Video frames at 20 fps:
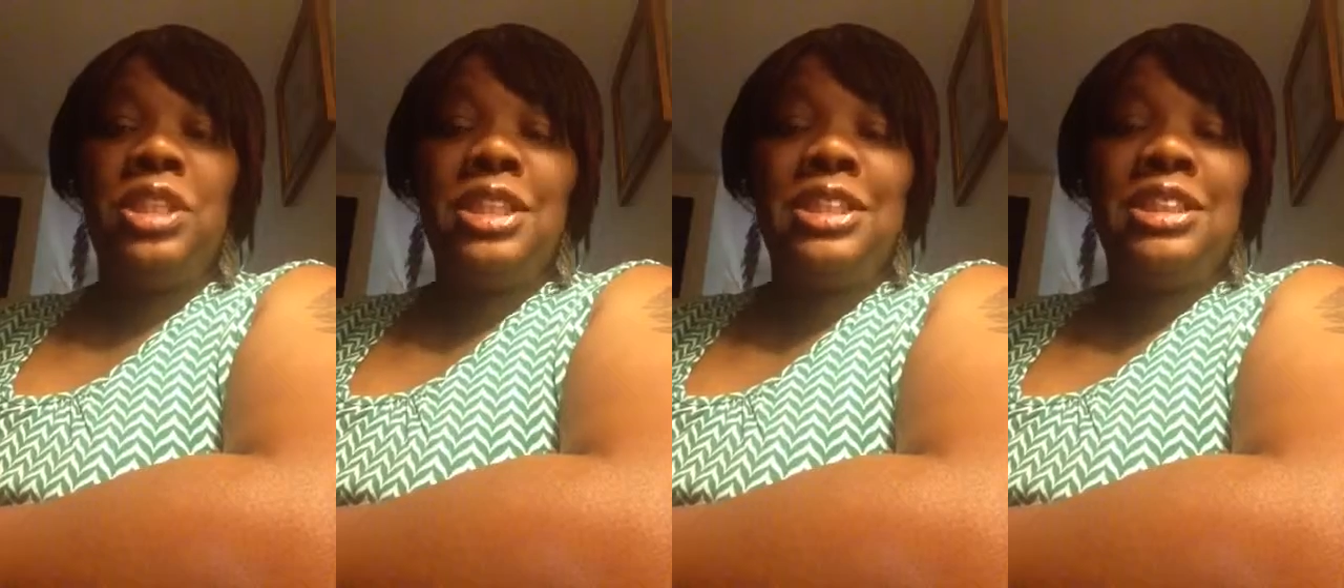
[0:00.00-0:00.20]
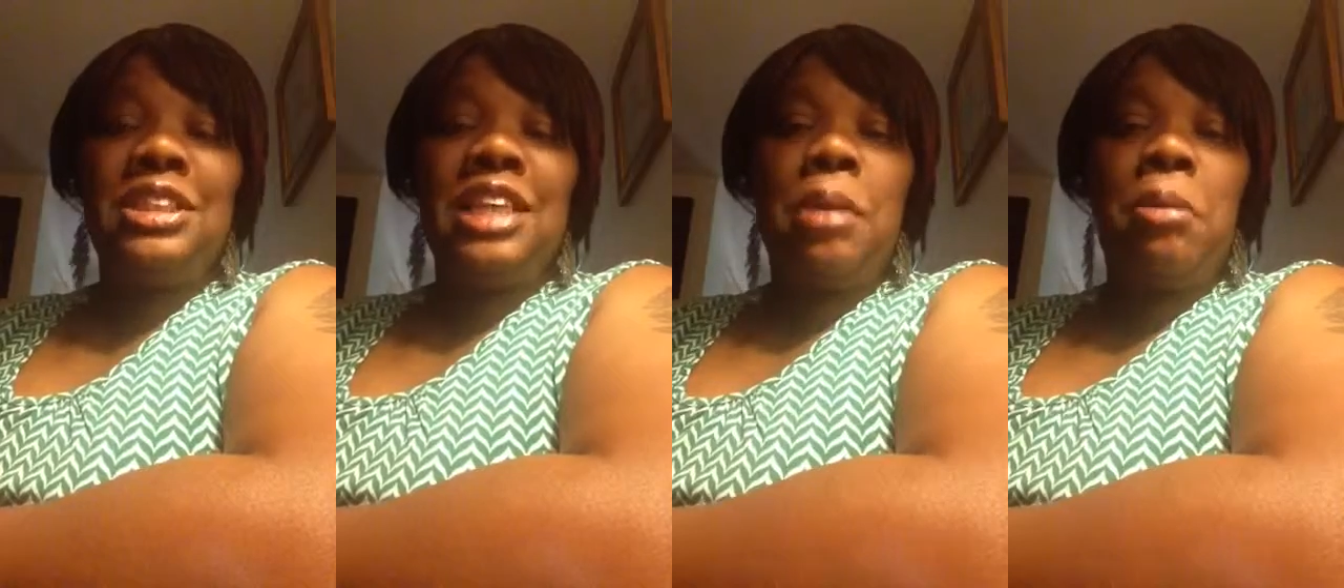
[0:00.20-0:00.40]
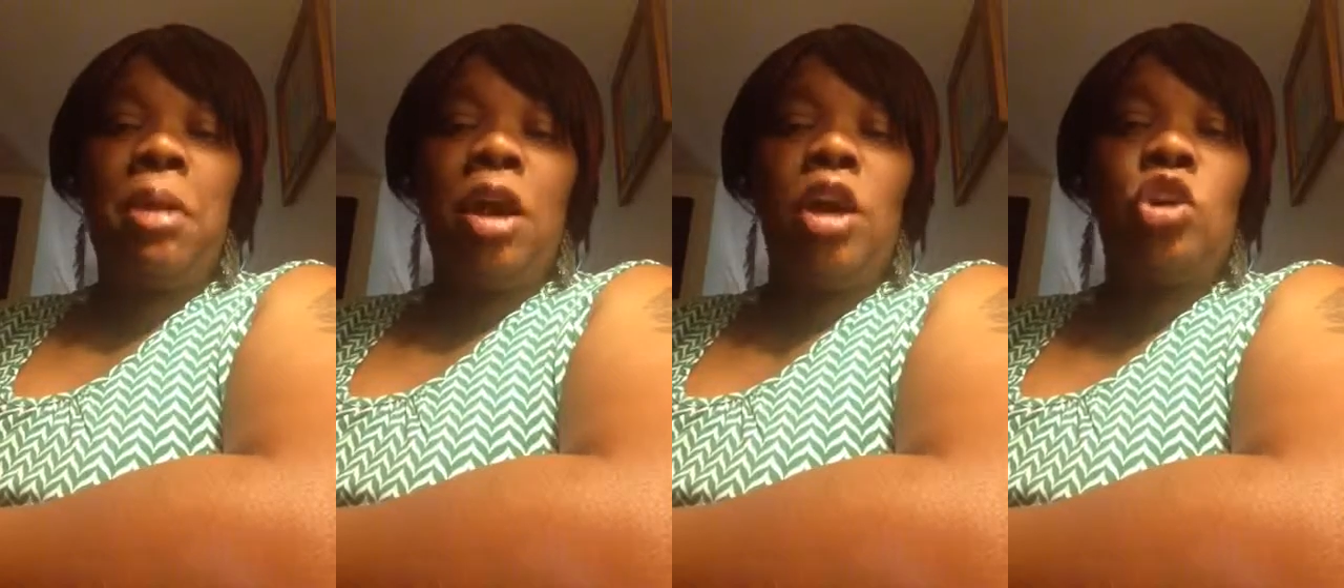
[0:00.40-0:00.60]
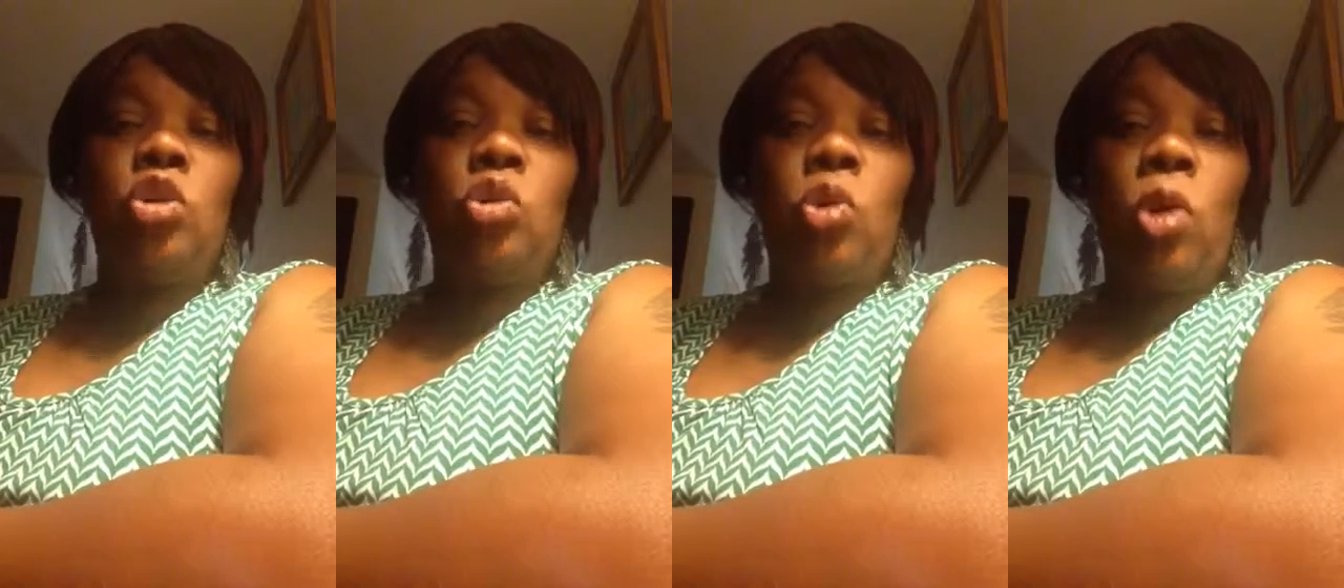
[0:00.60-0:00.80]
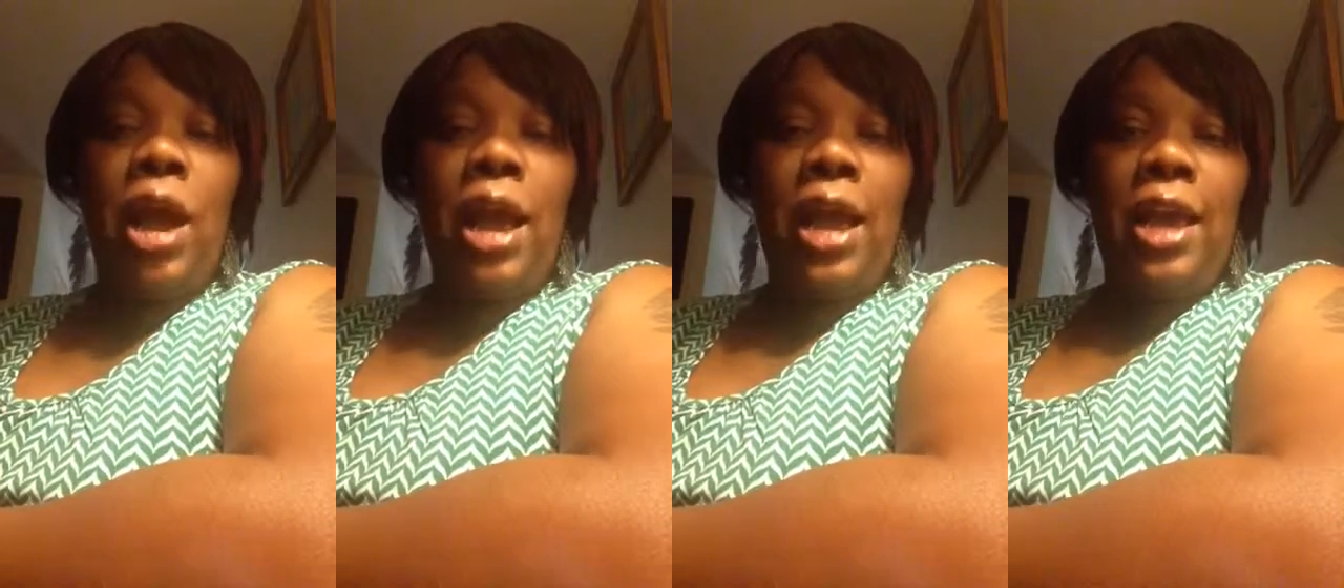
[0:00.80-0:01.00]
this time I
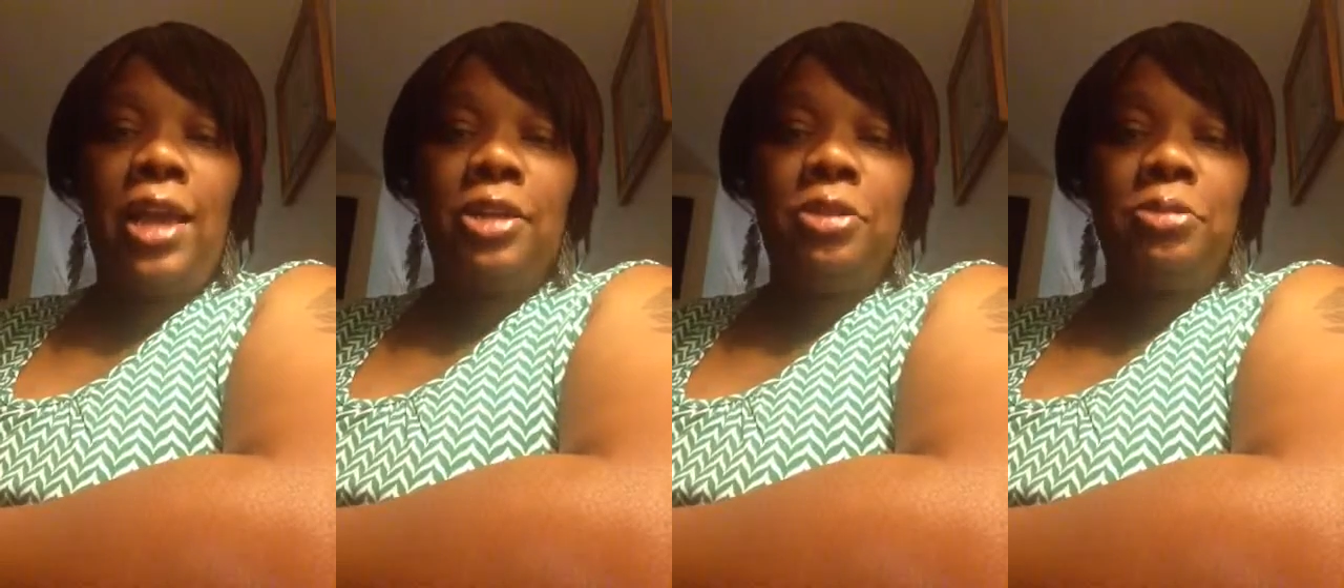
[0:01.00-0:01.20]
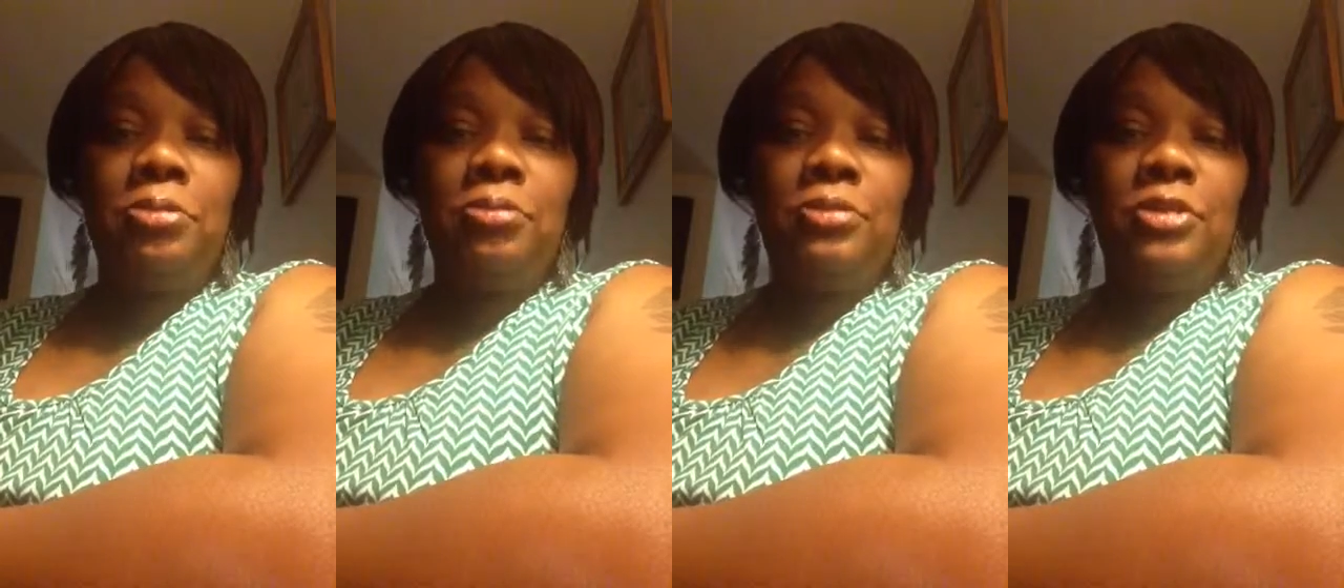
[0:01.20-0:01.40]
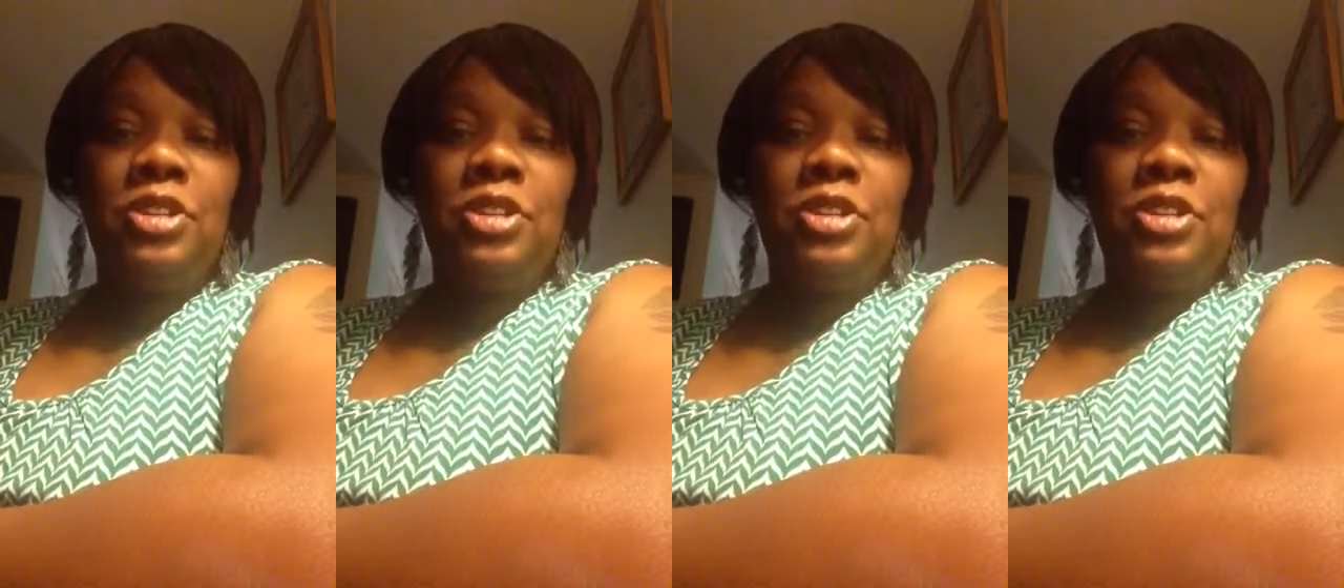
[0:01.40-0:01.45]
cried.